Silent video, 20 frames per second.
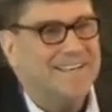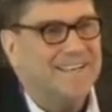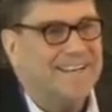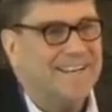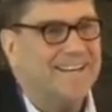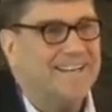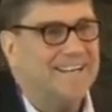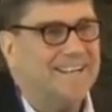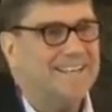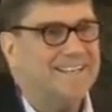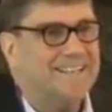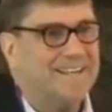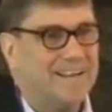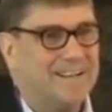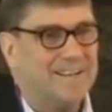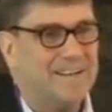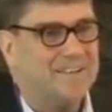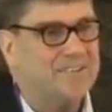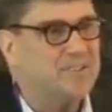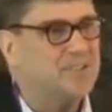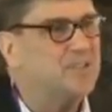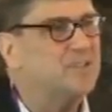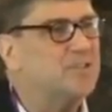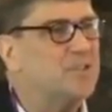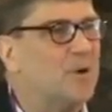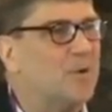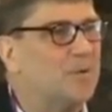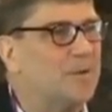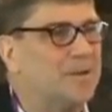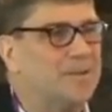it, it and, and she
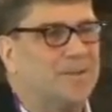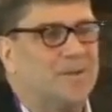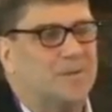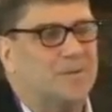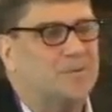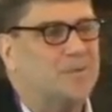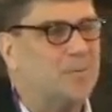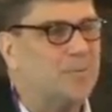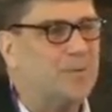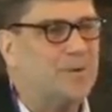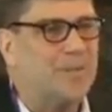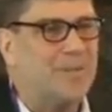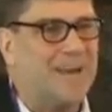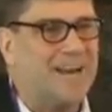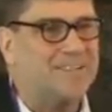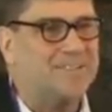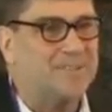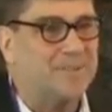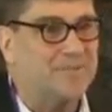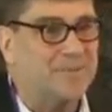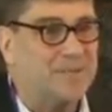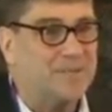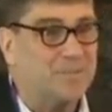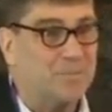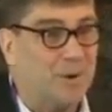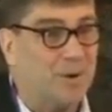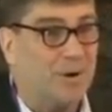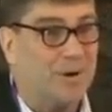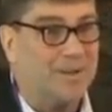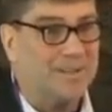sold, you know, two, three thousand of each
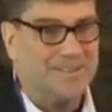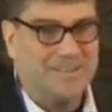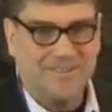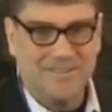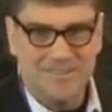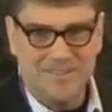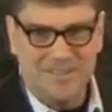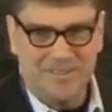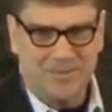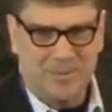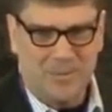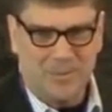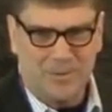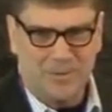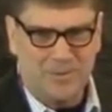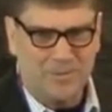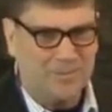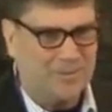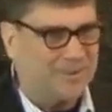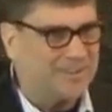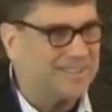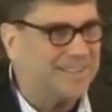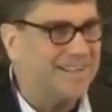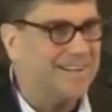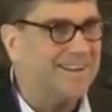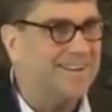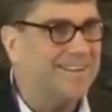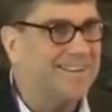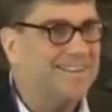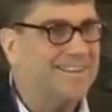book. You know, she's in her third book
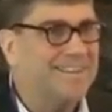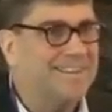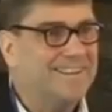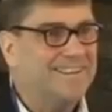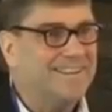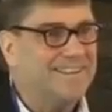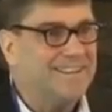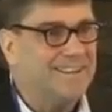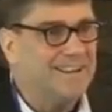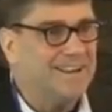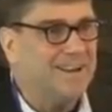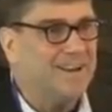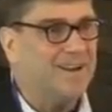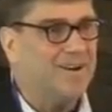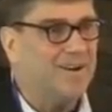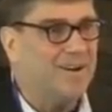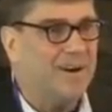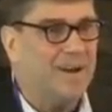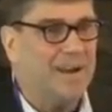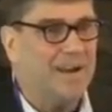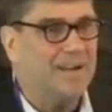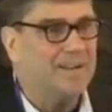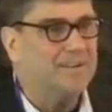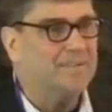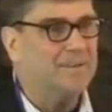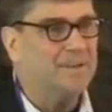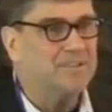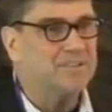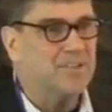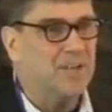now. Uh,
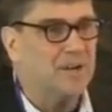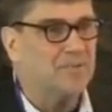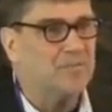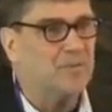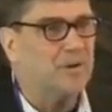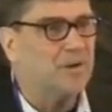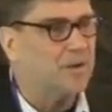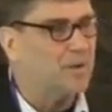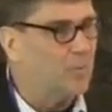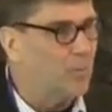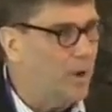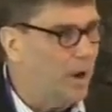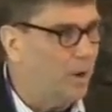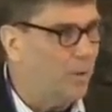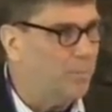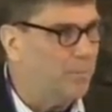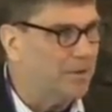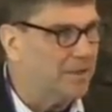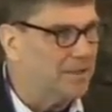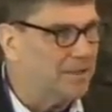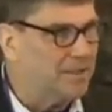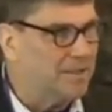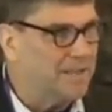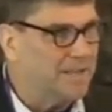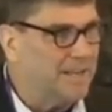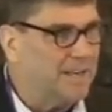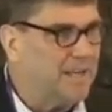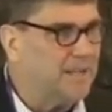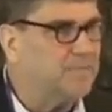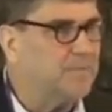and it's done really well, but it,
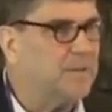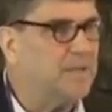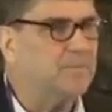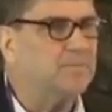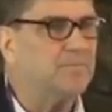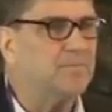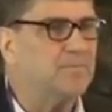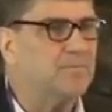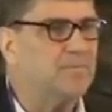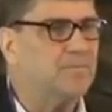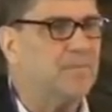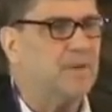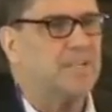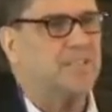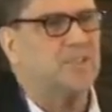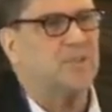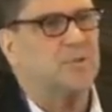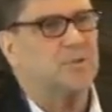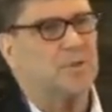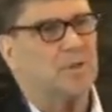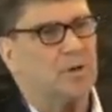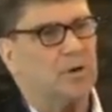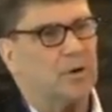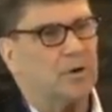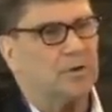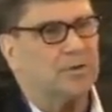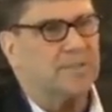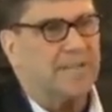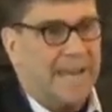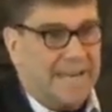it, it fits
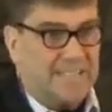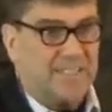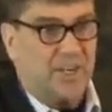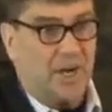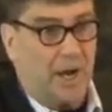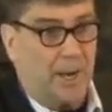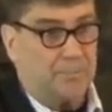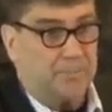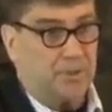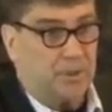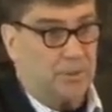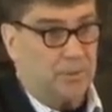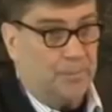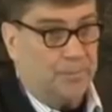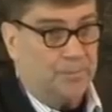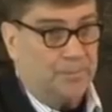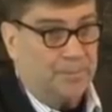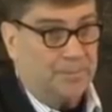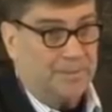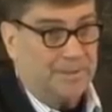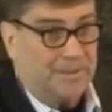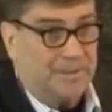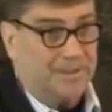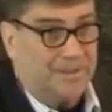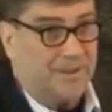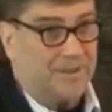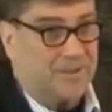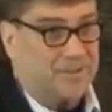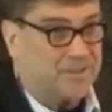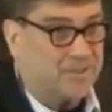her day job too,
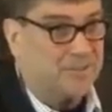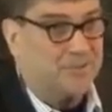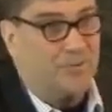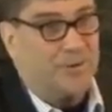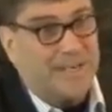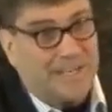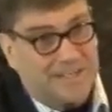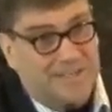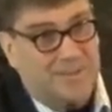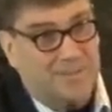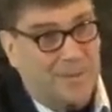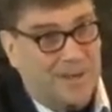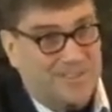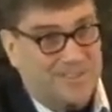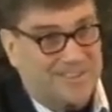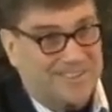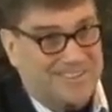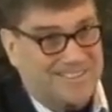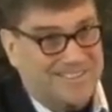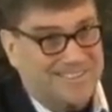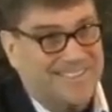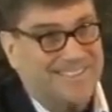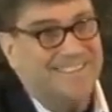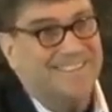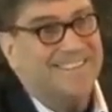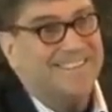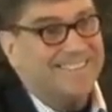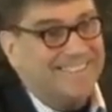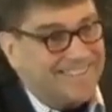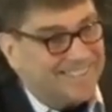you know, because she's a reading specialist.
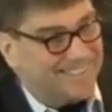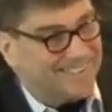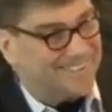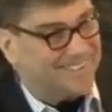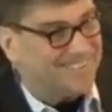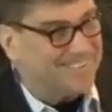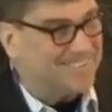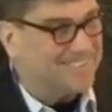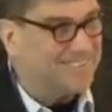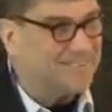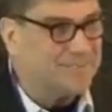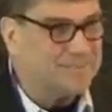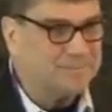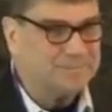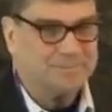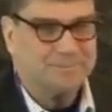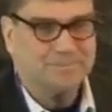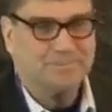You know, so,